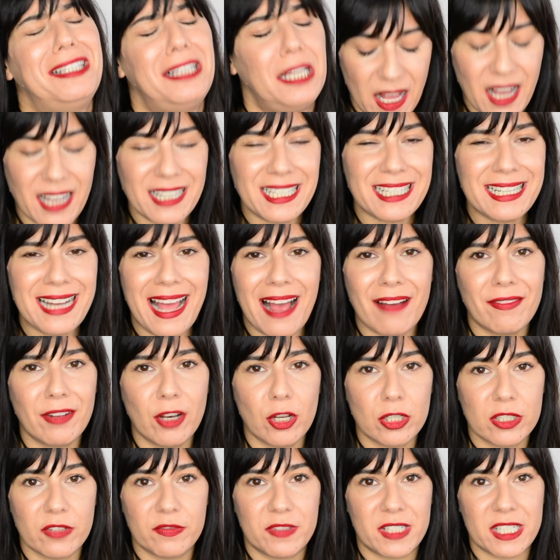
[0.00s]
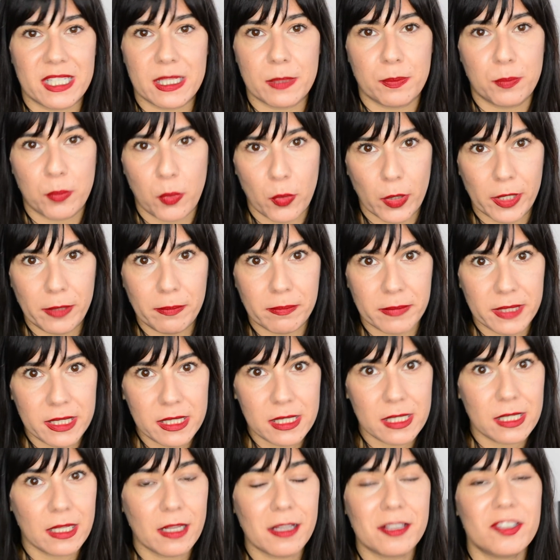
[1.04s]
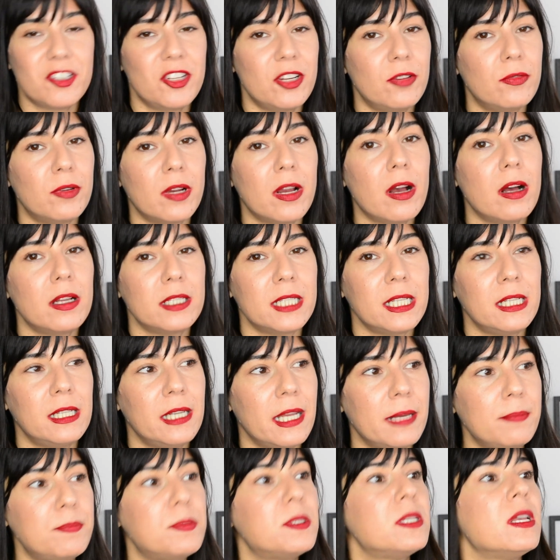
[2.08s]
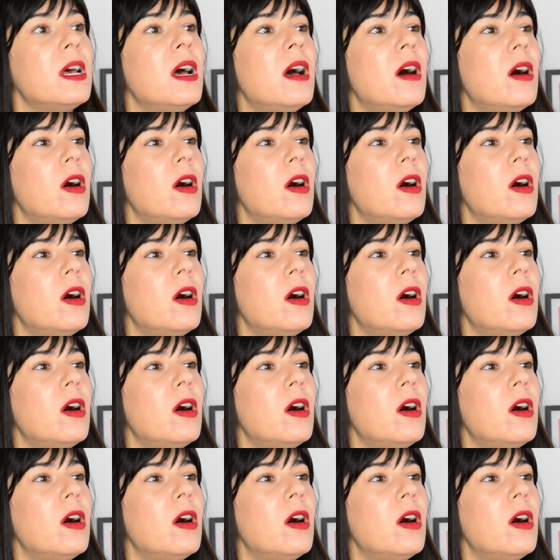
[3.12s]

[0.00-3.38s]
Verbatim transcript: I didn't have a lot of disappointments last year regarding lips.